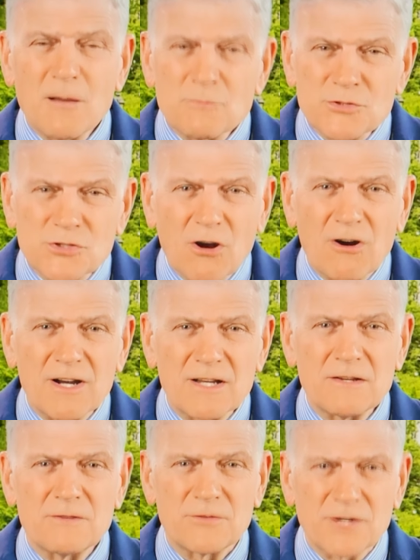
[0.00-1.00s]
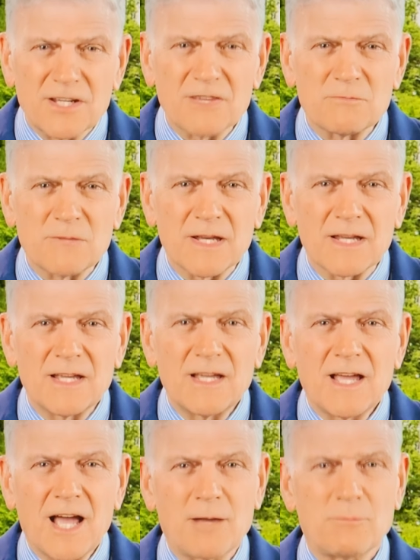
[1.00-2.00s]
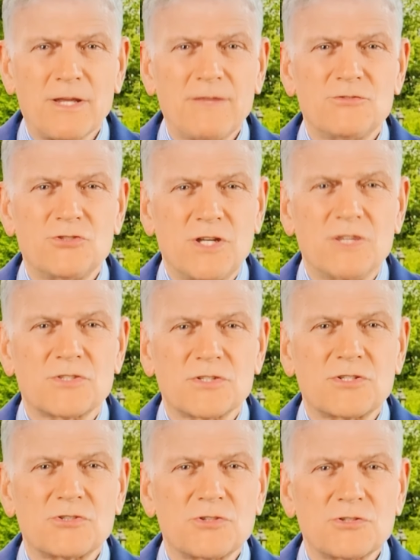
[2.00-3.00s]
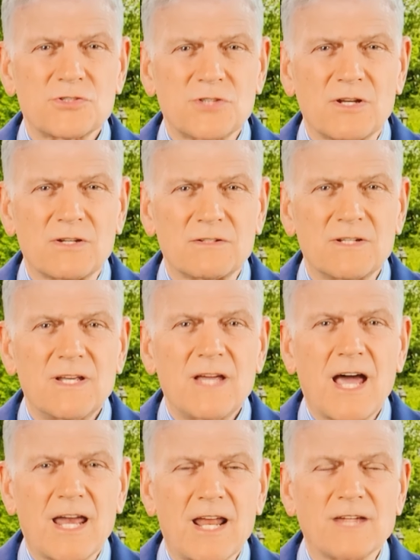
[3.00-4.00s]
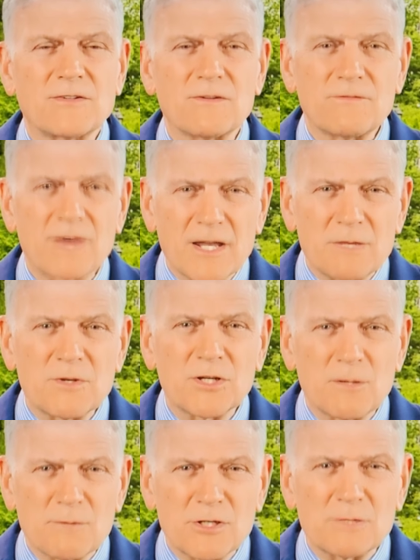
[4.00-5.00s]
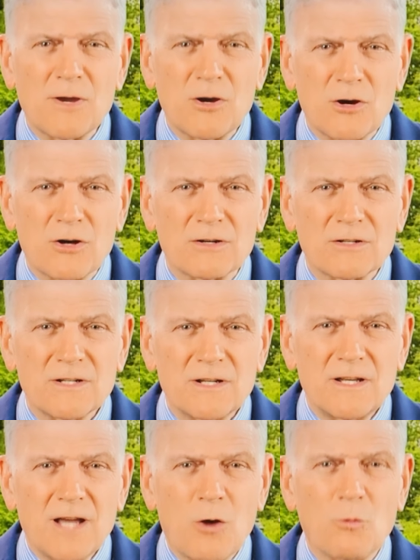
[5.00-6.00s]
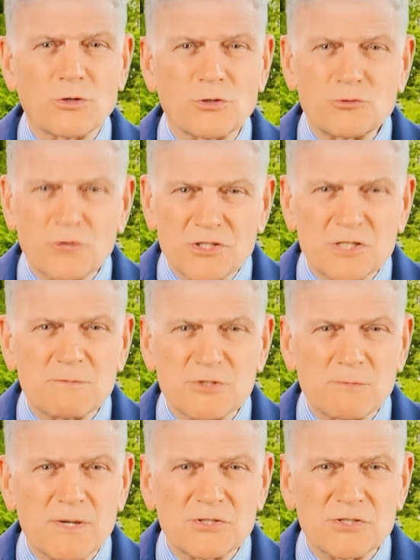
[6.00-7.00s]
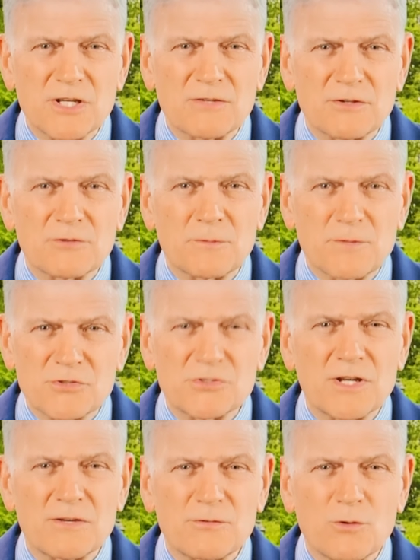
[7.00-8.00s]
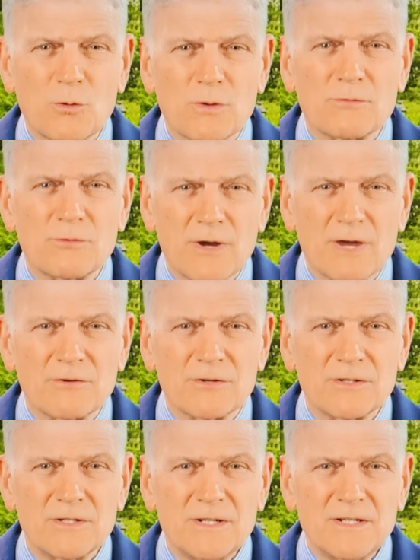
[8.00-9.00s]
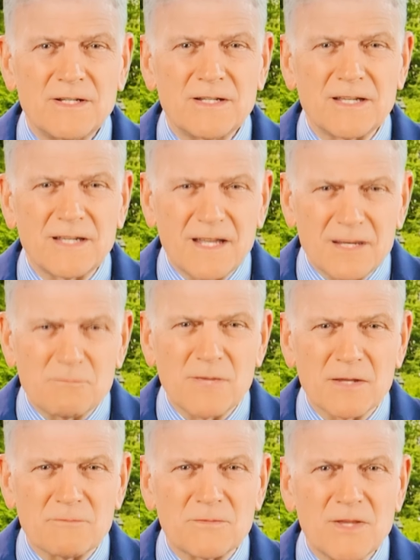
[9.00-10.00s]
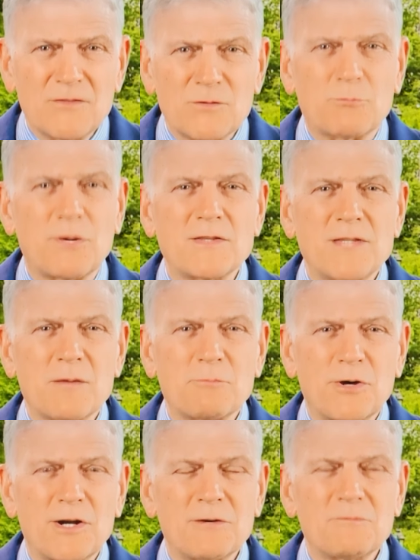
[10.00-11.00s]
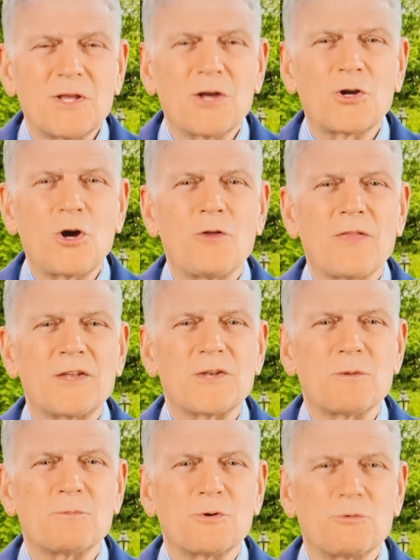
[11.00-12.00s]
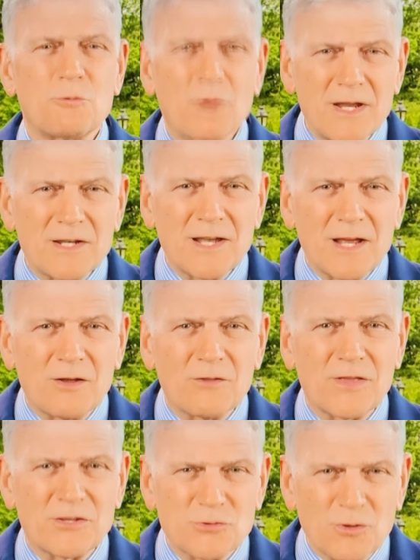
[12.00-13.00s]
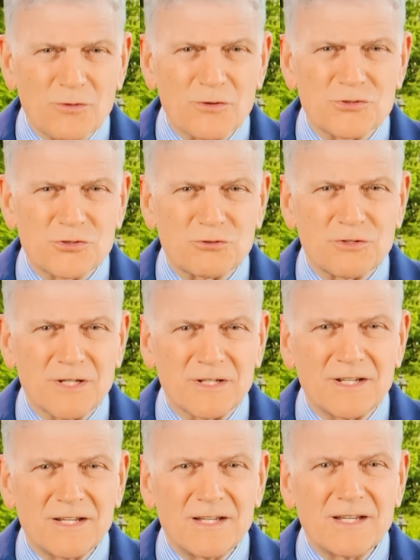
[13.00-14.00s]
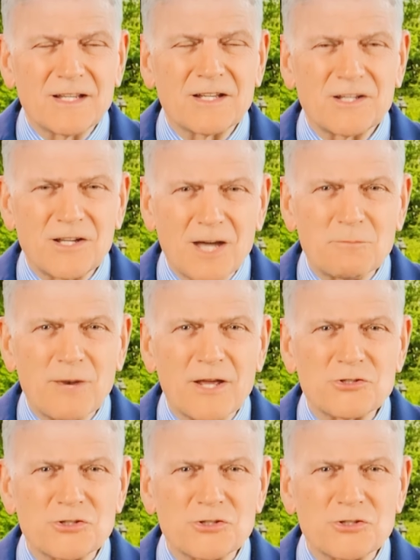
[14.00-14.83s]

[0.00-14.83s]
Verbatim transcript: I'm sorry. Forgive me. I believe Jesus is your son. I'd like to invite him to come into my heart. I want to trust him as my Savior from this day forward forever. Amen. If you prayed that prayer, call that number right now that's on the screen. God